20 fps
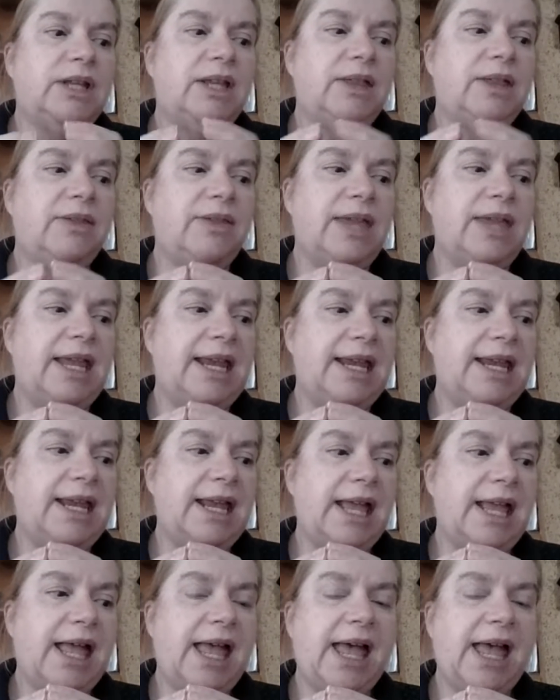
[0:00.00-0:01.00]

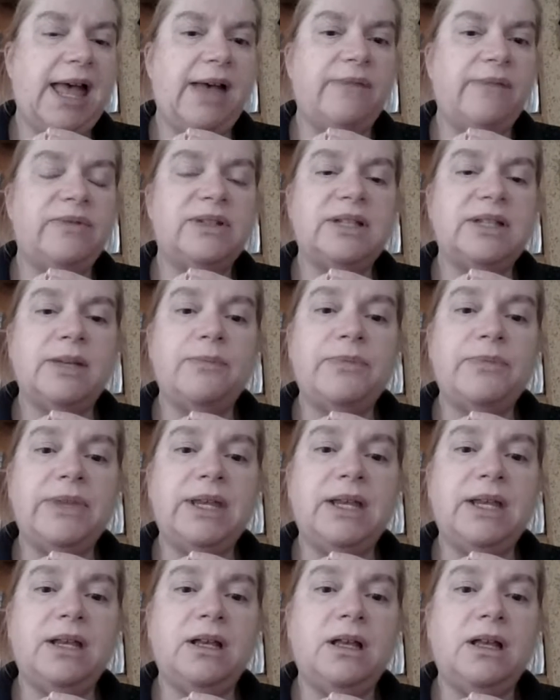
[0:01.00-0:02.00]
they have
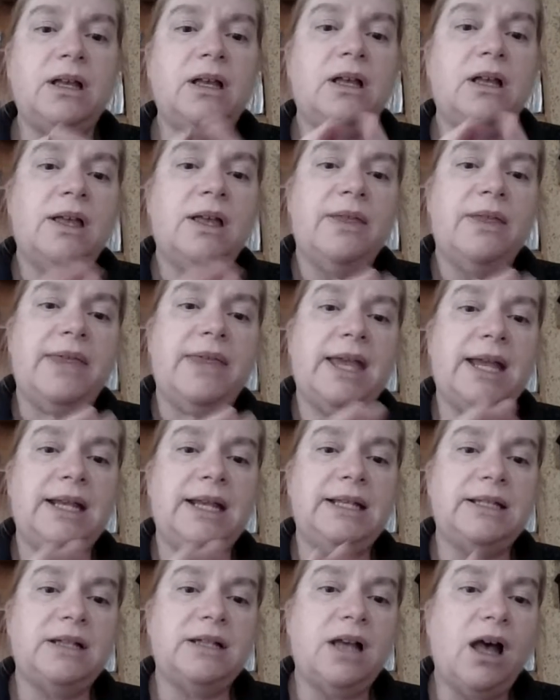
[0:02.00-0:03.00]
something that
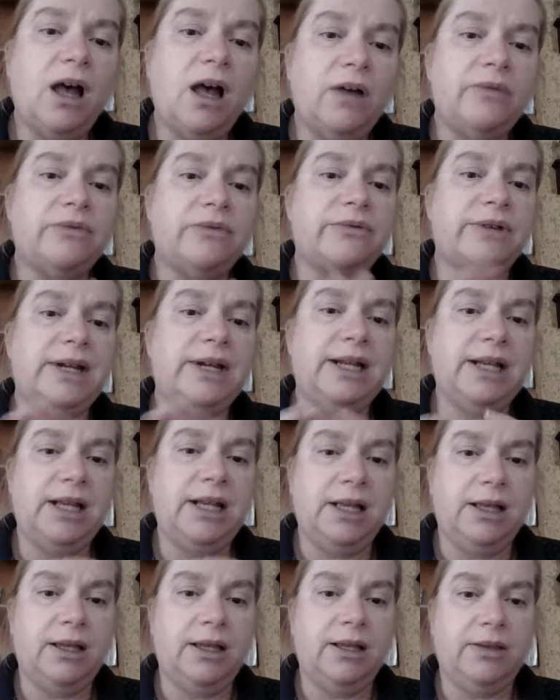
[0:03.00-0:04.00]
is covering
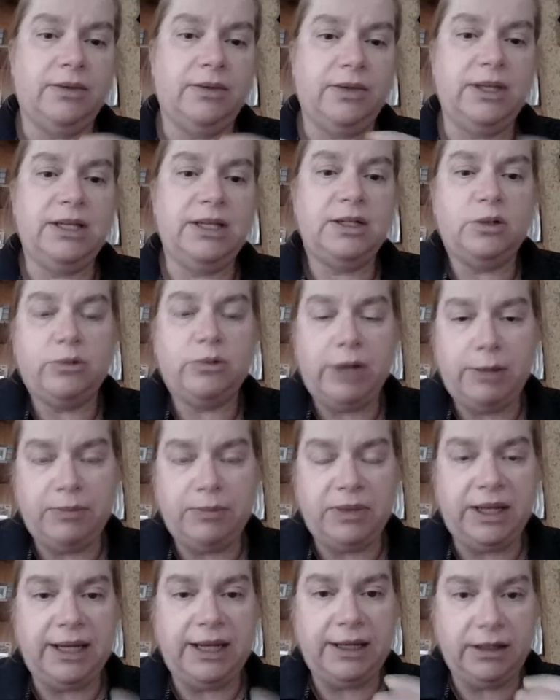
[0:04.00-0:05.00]
these
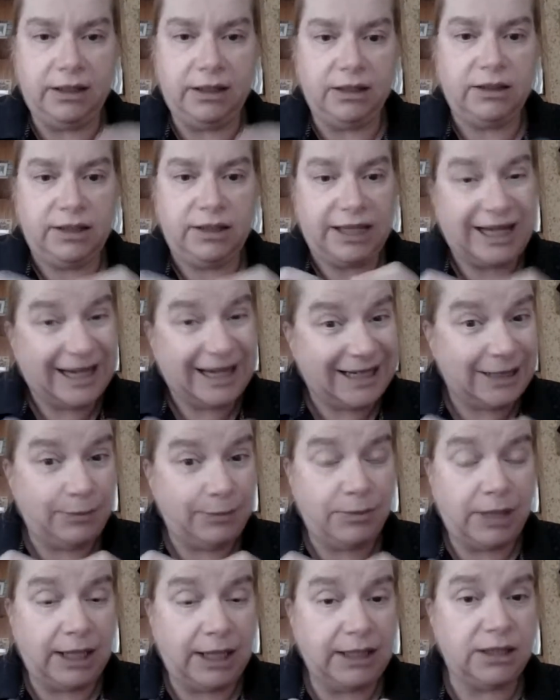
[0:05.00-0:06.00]
grape-like tiny
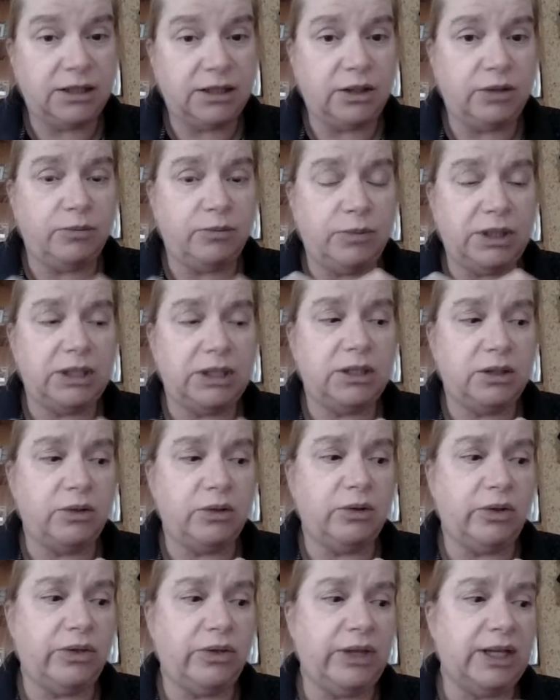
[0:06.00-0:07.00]

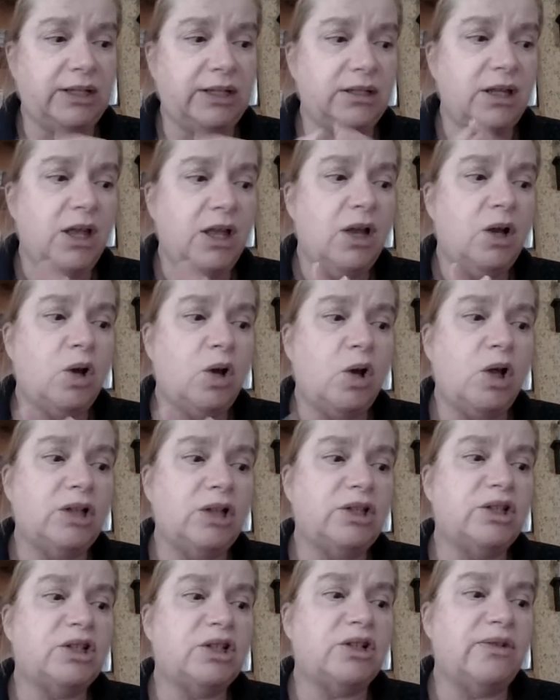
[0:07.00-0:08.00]
minuscule things called
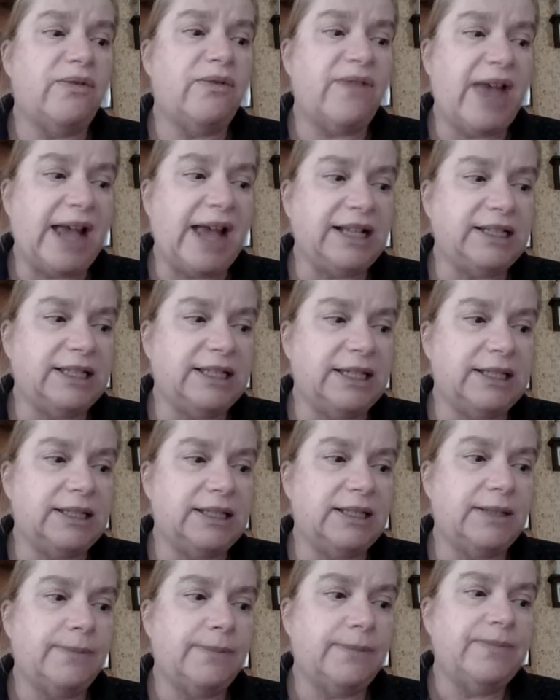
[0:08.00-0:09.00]

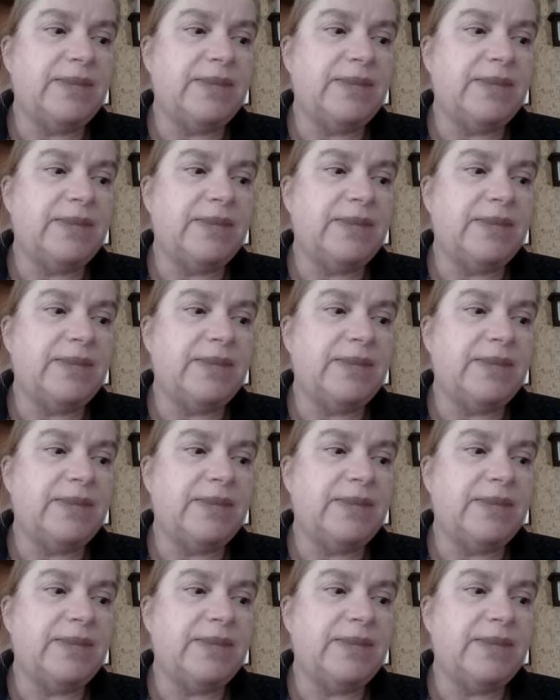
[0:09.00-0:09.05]
surfactant.